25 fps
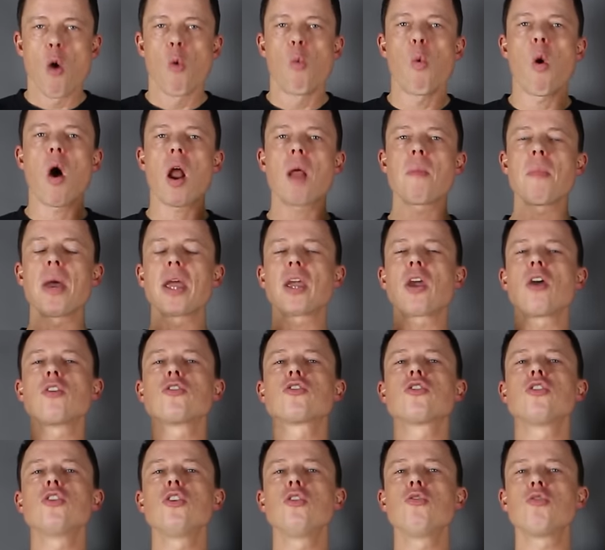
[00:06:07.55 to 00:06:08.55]
What am I
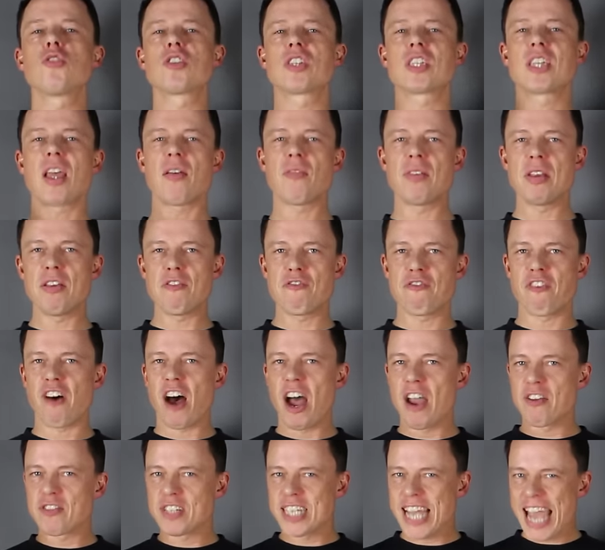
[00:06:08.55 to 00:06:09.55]
going to use
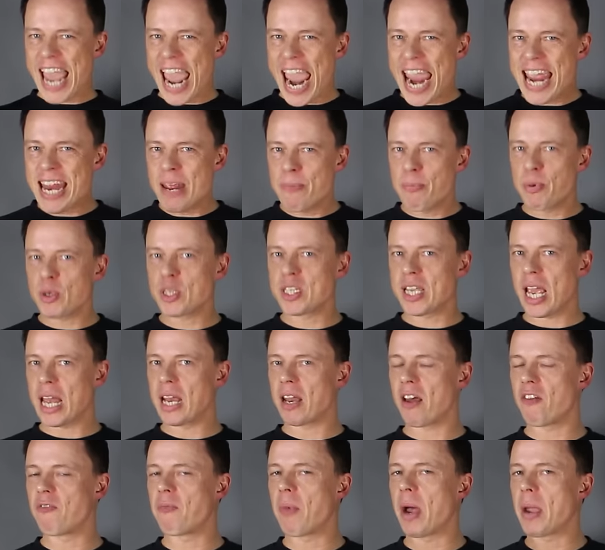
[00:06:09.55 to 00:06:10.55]
75 to
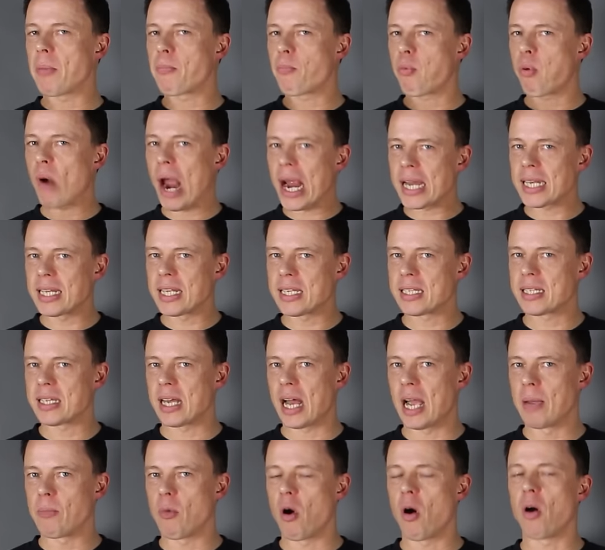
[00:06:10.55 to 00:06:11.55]
80% of my practice
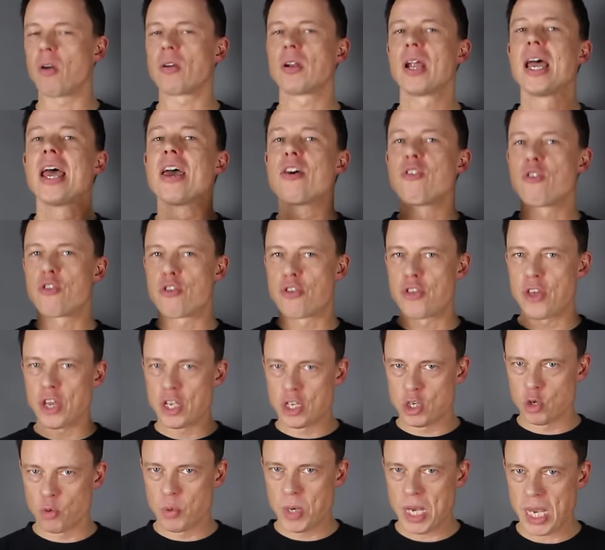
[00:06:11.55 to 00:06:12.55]
time on
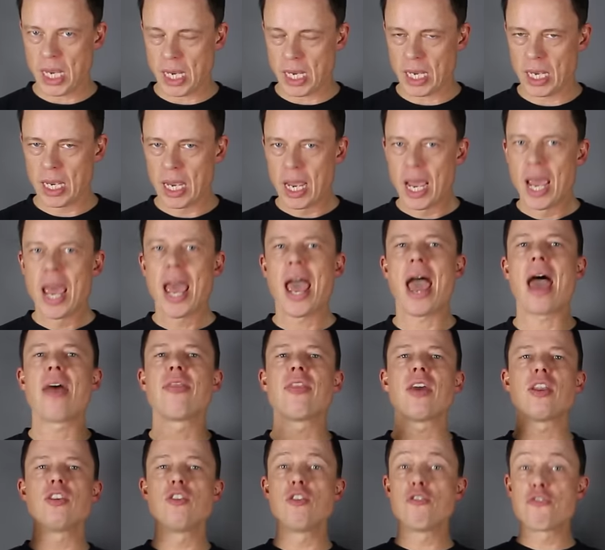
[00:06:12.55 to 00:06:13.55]
this week?
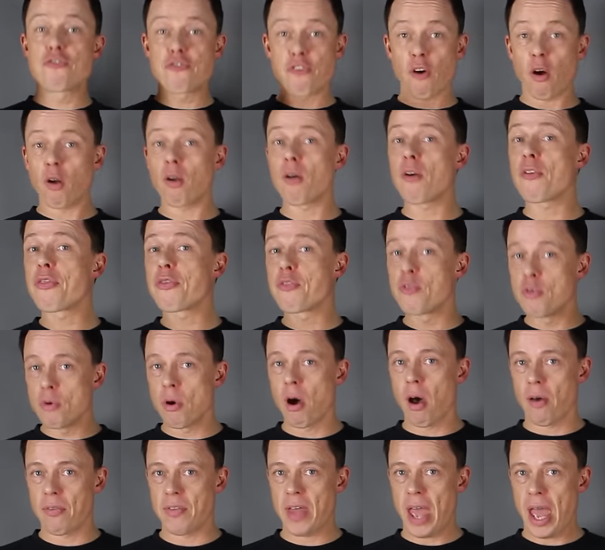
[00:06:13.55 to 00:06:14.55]
And then you follow
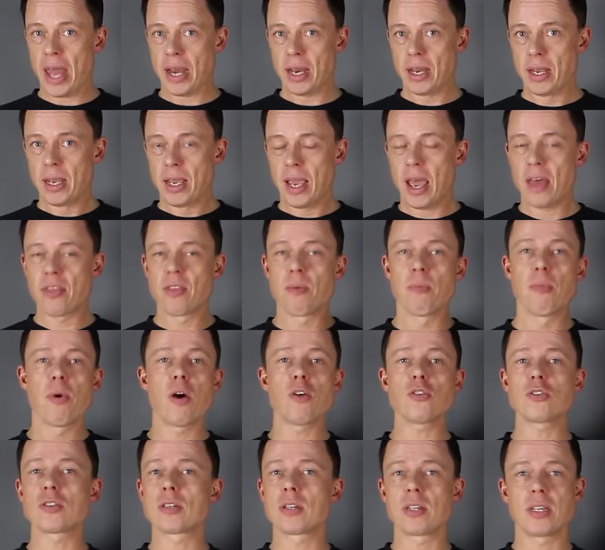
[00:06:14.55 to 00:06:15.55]
through on that. And
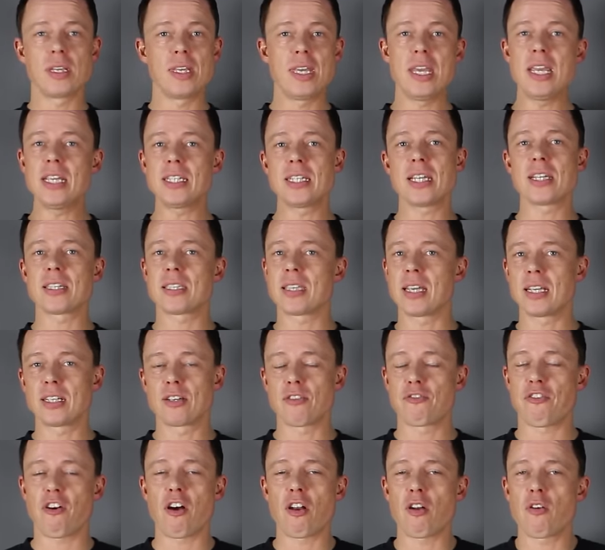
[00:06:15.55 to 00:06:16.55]
the easiest thing
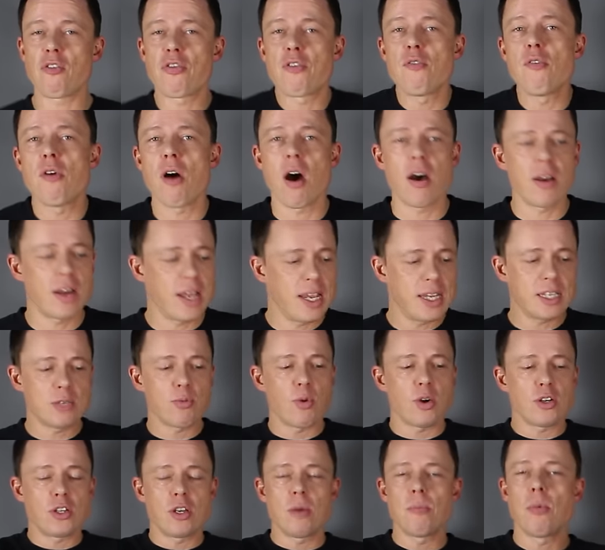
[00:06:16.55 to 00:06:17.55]
to follow through on is
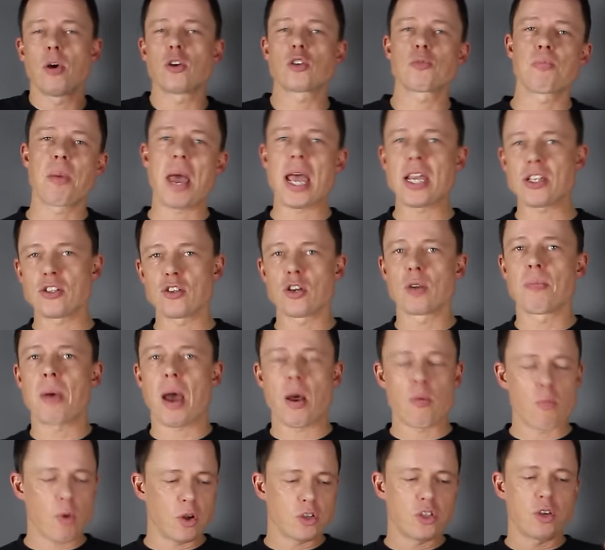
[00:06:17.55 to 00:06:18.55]
what you're most passionate
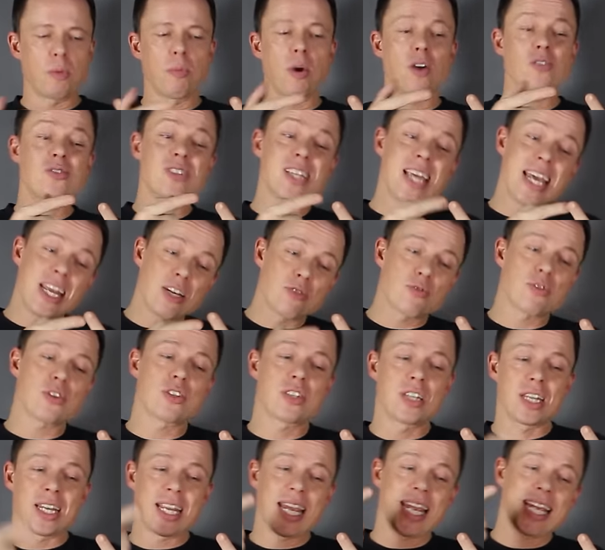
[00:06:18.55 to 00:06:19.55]
about, what you're most
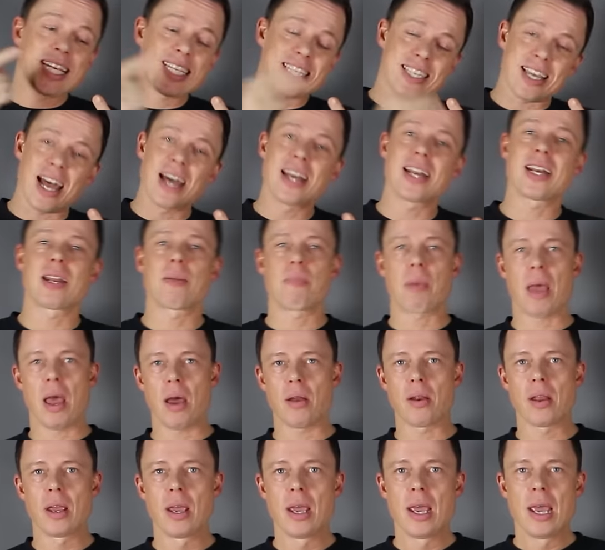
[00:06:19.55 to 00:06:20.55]
interested, excited
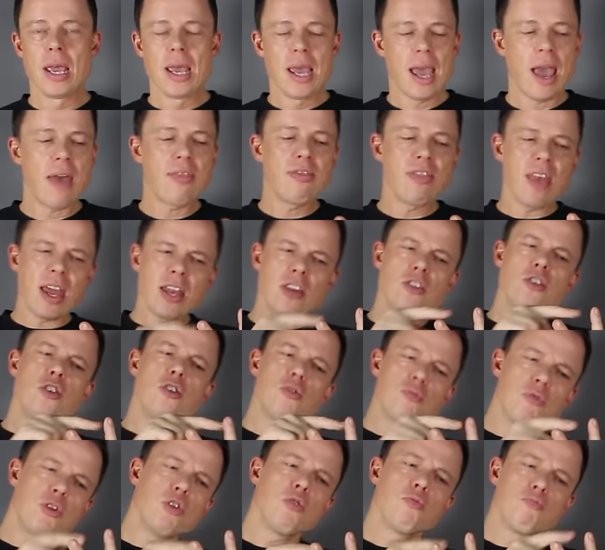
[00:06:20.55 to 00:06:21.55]
about. And then
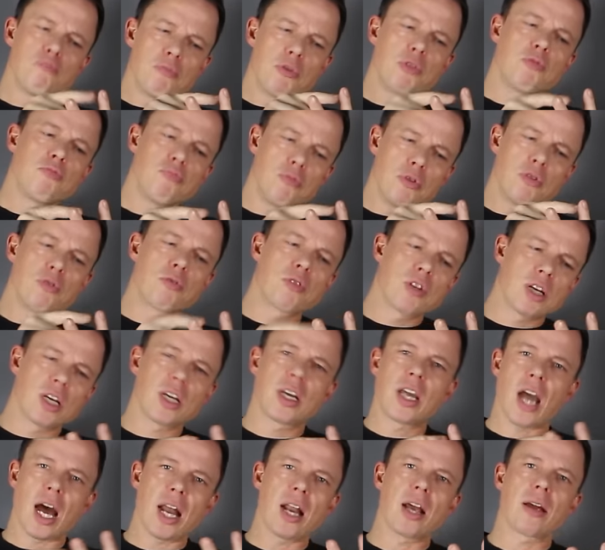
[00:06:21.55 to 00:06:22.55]
you
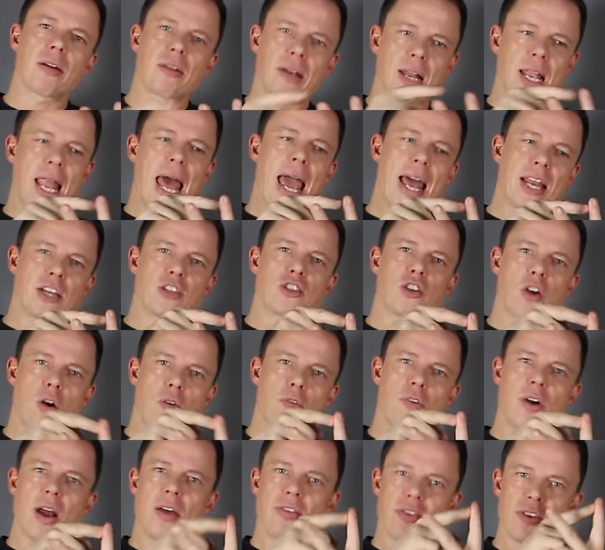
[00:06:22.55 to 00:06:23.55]
kind of glance
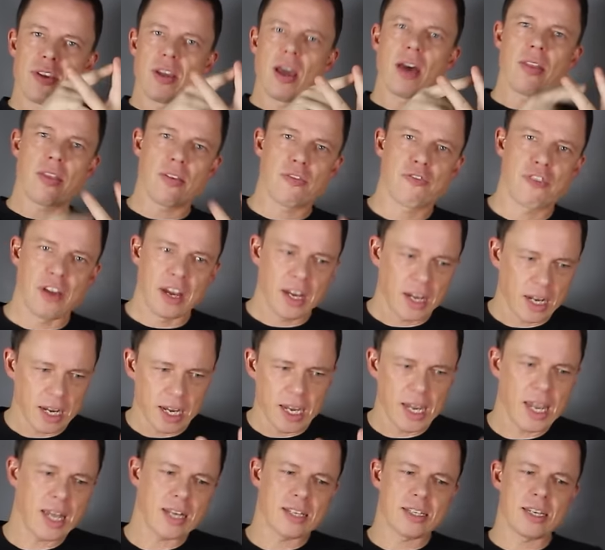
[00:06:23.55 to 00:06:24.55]
over at the other
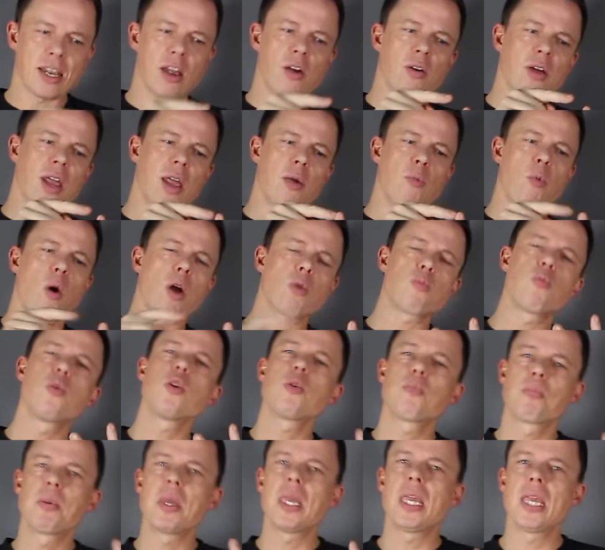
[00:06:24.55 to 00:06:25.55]
finger here and say, okay, what
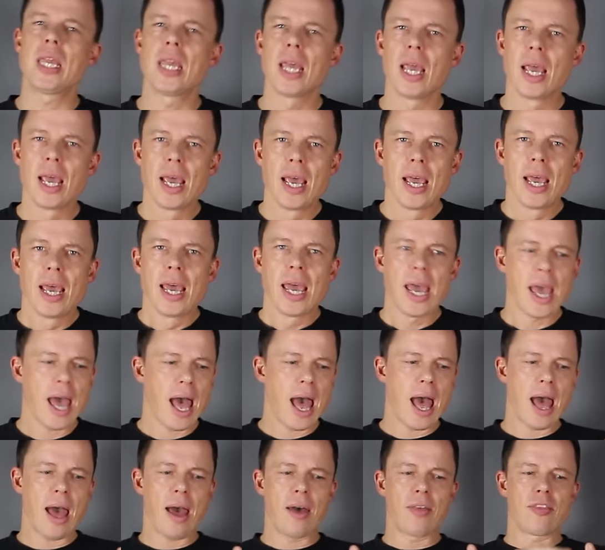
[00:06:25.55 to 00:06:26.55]
would be
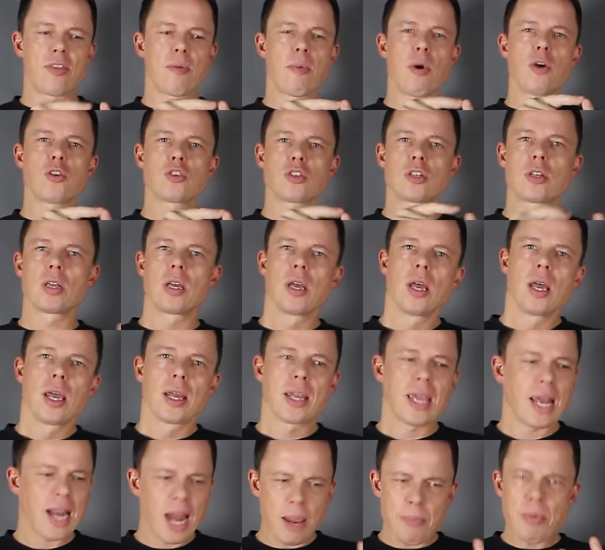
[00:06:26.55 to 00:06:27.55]
the most,
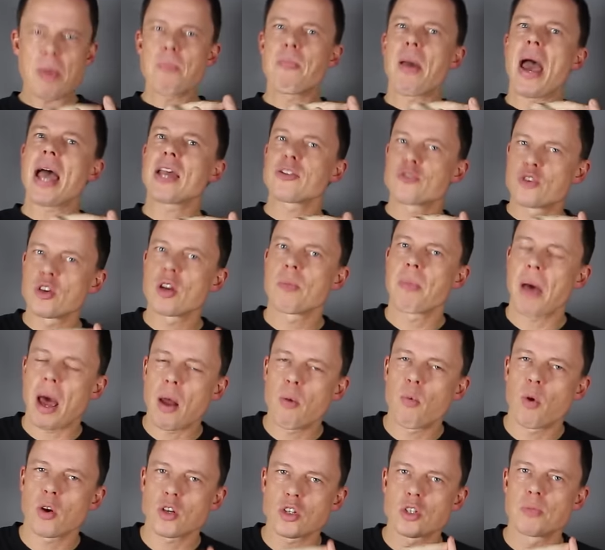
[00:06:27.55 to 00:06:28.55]
can I be passionate
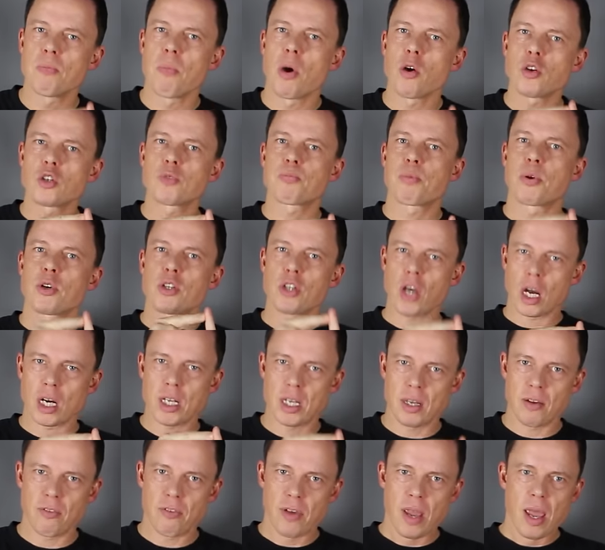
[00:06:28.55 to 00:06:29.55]
about what's most
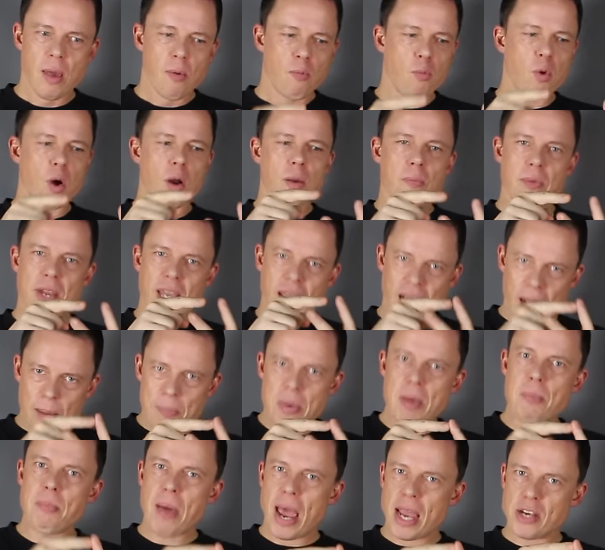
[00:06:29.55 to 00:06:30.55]
productive? What can I
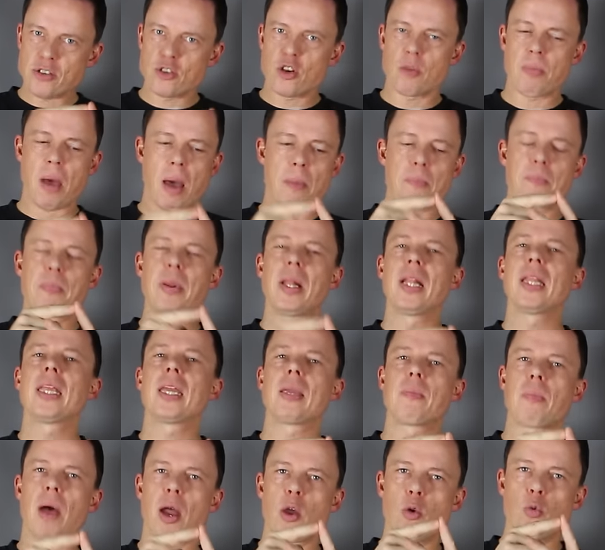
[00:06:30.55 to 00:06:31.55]
be passionate about
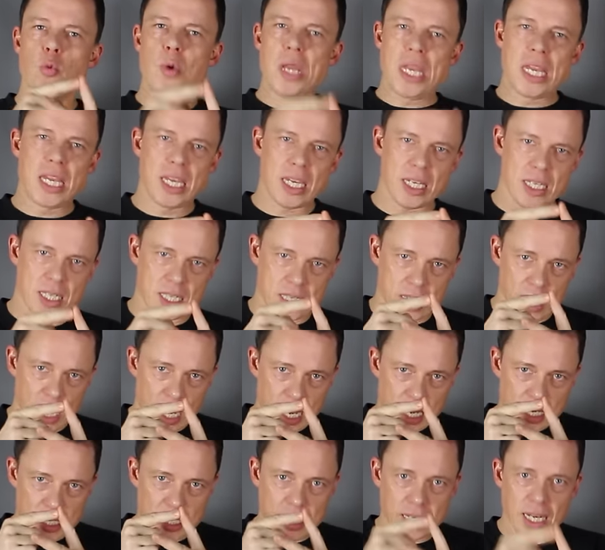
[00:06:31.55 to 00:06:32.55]
building my weakest
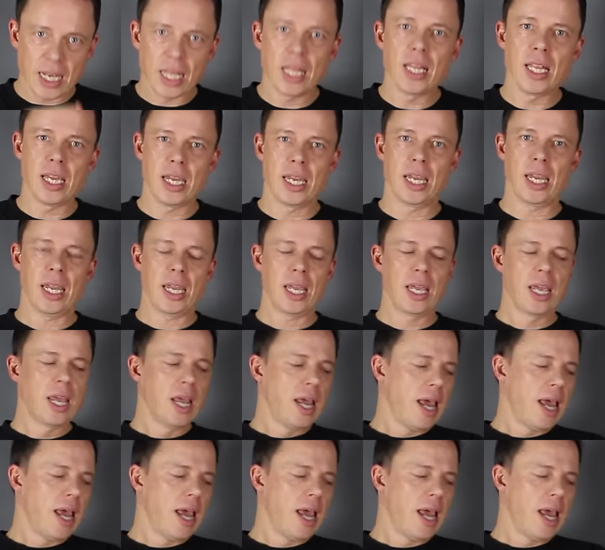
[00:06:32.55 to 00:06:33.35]
skill here?